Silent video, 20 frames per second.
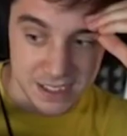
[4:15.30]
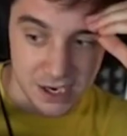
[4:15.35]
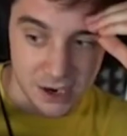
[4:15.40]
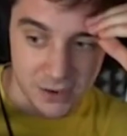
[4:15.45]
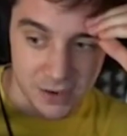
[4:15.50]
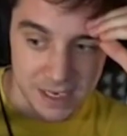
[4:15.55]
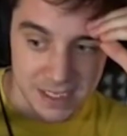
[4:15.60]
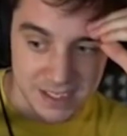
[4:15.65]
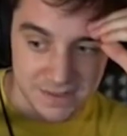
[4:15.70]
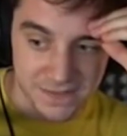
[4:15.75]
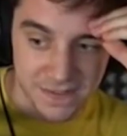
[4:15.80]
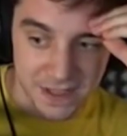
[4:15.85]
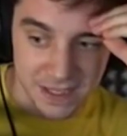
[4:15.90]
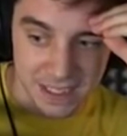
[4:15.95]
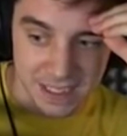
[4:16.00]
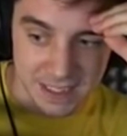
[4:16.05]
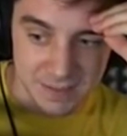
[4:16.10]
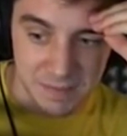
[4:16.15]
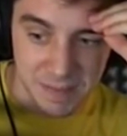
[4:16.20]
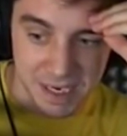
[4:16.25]
So it's
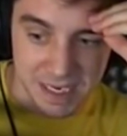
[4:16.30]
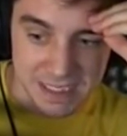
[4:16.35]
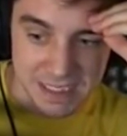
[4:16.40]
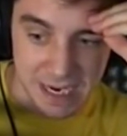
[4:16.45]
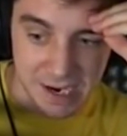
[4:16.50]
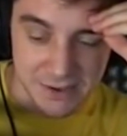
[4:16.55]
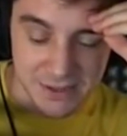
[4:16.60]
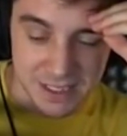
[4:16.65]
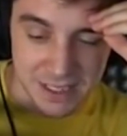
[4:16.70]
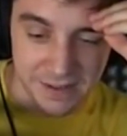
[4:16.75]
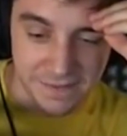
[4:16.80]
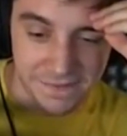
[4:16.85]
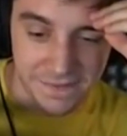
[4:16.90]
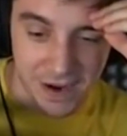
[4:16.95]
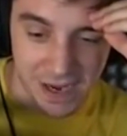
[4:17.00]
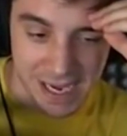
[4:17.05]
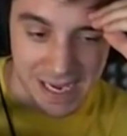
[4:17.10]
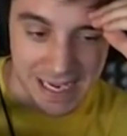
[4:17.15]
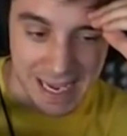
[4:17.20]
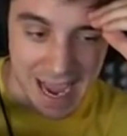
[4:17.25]
Felix because I was in the
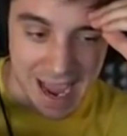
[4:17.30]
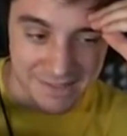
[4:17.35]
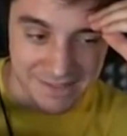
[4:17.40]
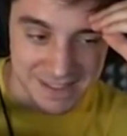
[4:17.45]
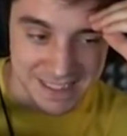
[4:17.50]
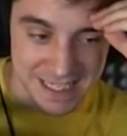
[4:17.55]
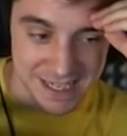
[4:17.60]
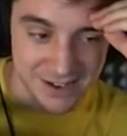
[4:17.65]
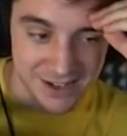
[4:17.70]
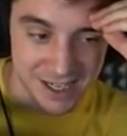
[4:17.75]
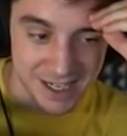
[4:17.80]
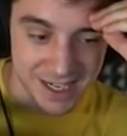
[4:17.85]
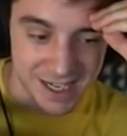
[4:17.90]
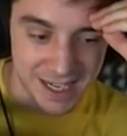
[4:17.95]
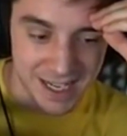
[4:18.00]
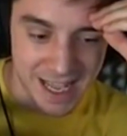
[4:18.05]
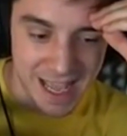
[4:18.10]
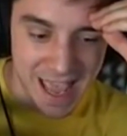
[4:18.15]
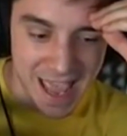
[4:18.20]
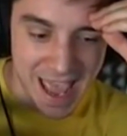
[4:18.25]
fucking
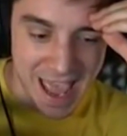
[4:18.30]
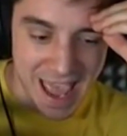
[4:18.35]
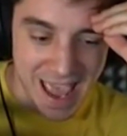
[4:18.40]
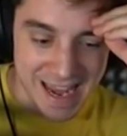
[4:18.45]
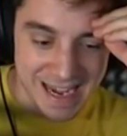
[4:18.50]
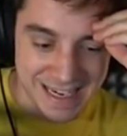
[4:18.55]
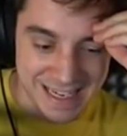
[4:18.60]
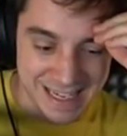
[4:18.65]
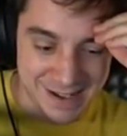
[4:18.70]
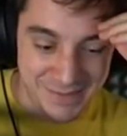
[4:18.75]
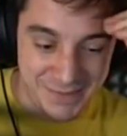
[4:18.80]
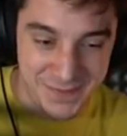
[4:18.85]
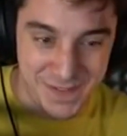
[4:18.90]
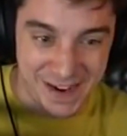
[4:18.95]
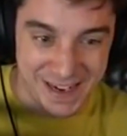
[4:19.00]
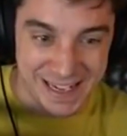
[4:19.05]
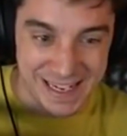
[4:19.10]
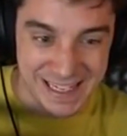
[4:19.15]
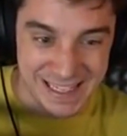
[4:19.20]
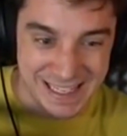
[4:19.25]
cafeteria, and yeah. he
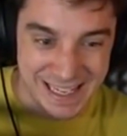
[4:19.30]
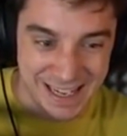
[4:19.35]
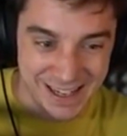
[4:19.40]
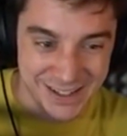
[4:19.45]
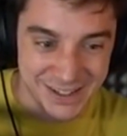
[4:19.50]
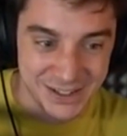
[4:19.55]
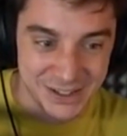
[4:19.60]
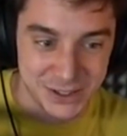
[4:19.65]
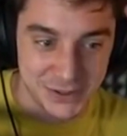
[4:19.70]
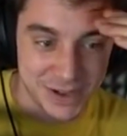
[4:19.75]
fucking like killed I...